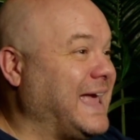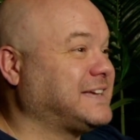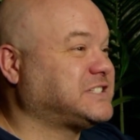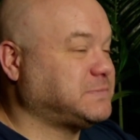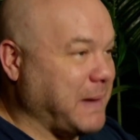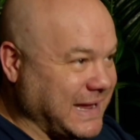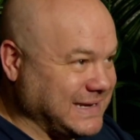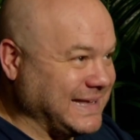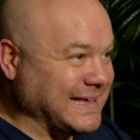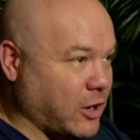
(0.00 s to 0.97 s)

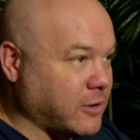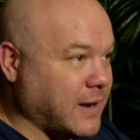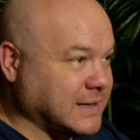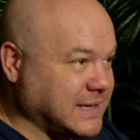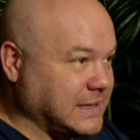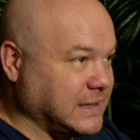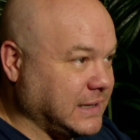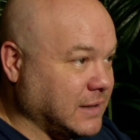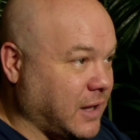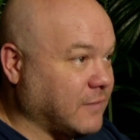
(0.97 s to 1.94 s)
expanding in our
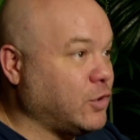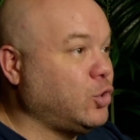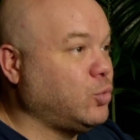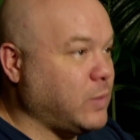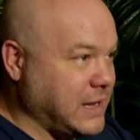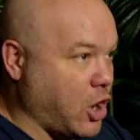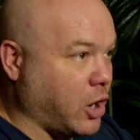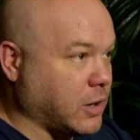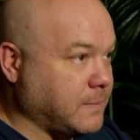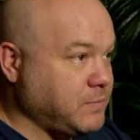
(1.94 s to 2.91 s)
identity of who we
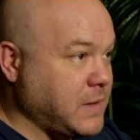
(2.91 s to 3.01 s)
are.